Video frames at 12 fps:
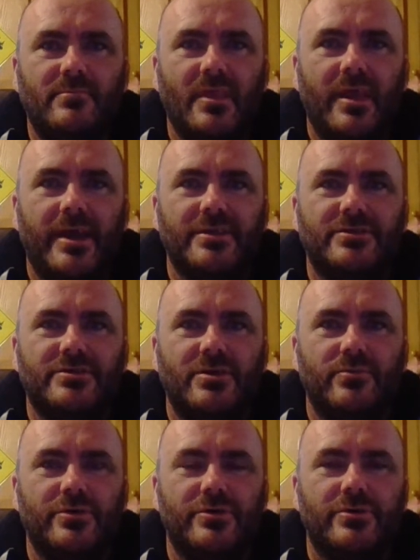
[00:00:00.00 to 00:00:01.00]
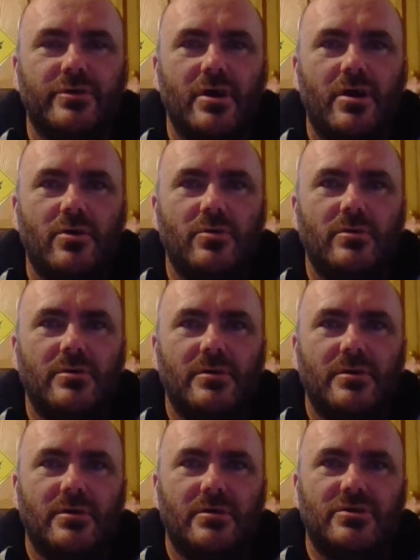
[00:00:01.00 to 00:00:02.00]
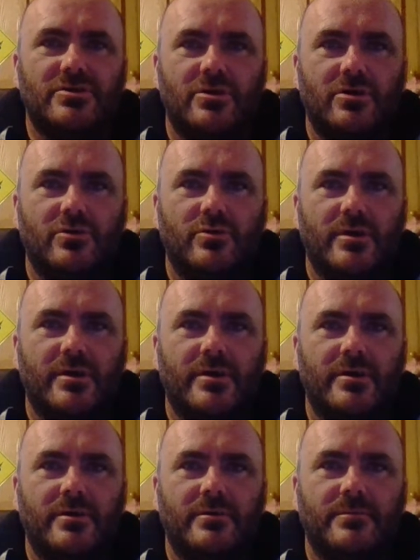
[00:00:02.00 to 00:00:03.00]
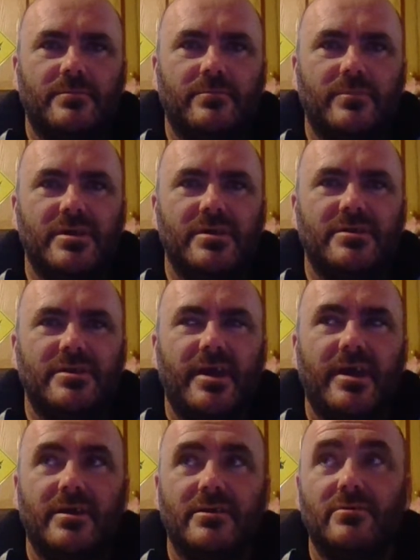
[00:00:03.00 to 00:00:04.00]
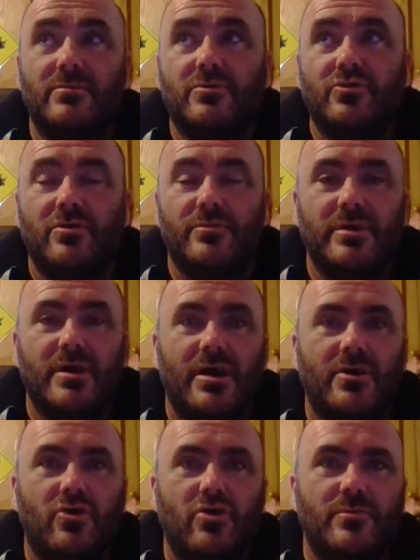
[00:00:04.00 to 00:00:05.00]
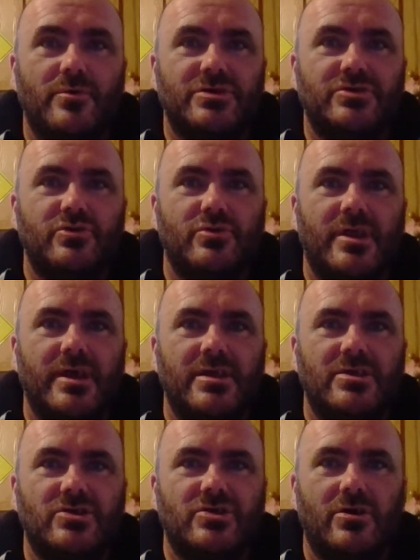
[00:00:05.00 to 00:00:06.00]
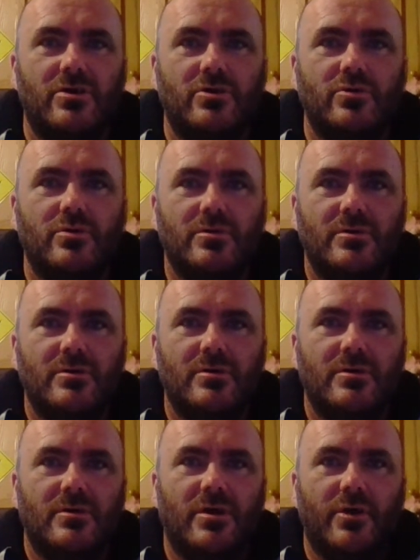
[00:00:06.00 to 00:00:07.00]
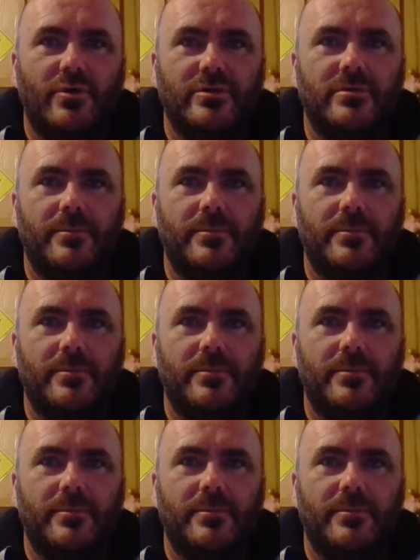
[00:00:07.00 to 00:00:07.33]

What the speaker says: I had somewhere to go. So, me and Dad told me got home, it was too late, so I went to